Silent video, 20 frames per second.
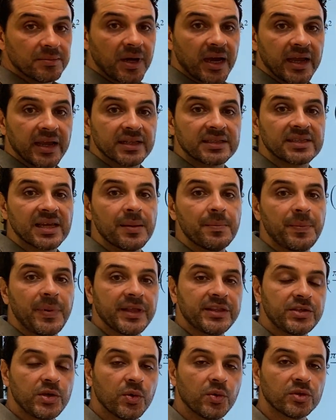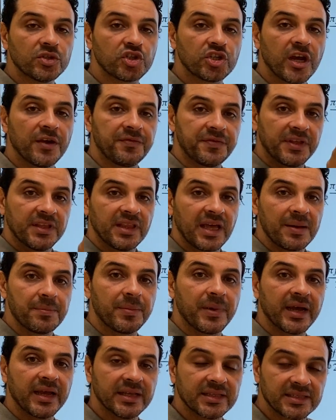by its amplitude, shifted up
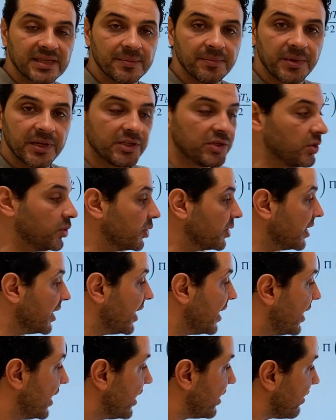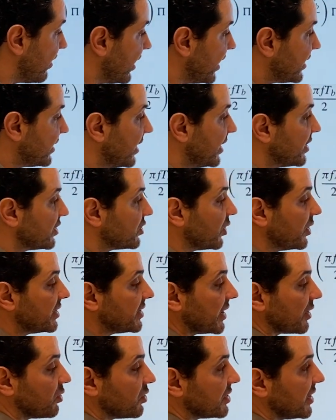by its amplitude, right? So
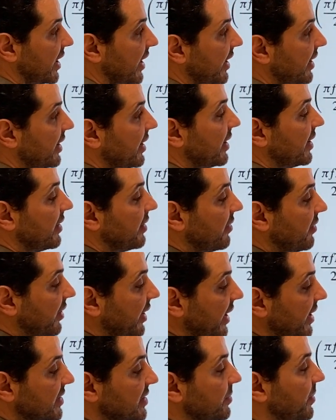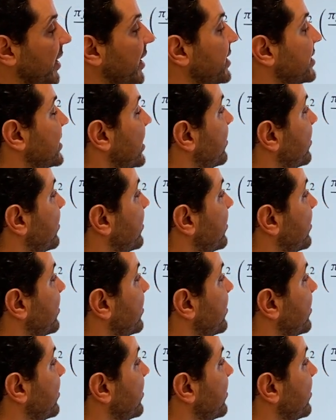it's a cosine raised by its